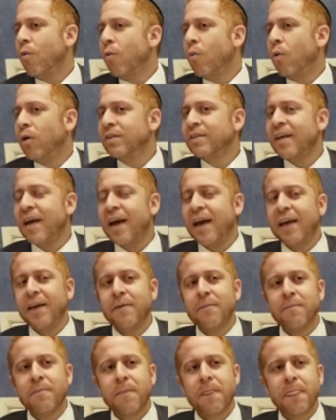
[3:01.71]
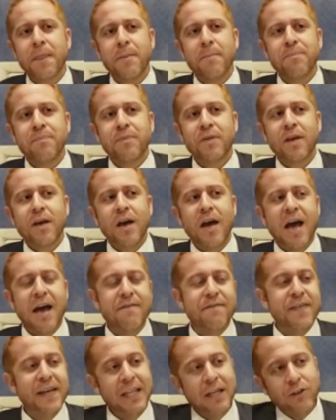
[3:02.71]
One day, a
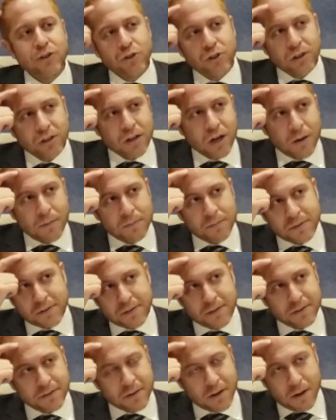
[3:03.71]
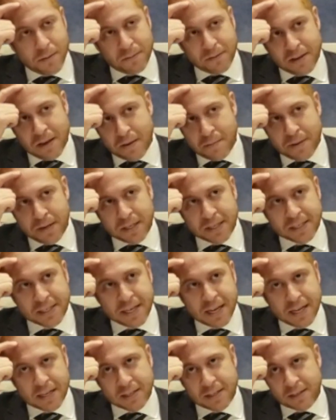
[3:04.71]
villager comes up to him and he
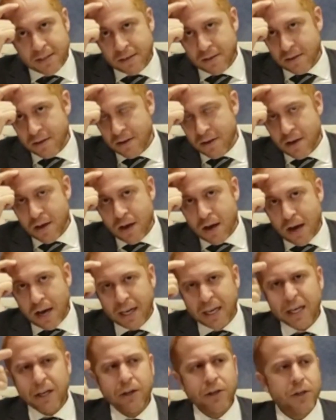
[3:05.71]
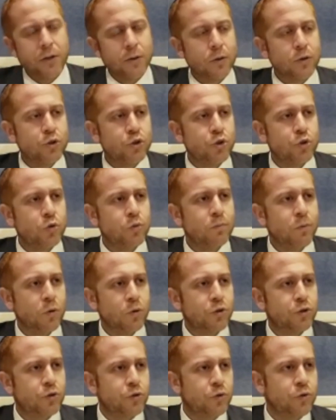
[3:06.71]
says, I hear you're a Jew.
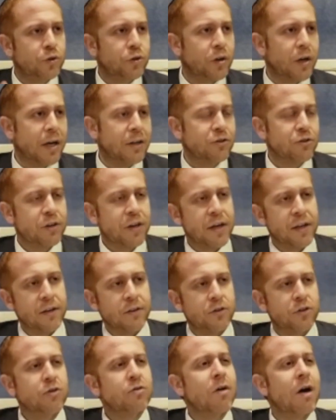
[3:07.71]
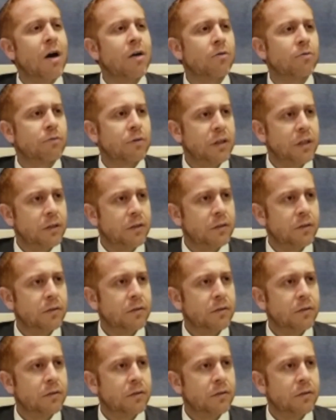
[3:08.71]
Most Jews are educated. Do you know how to read?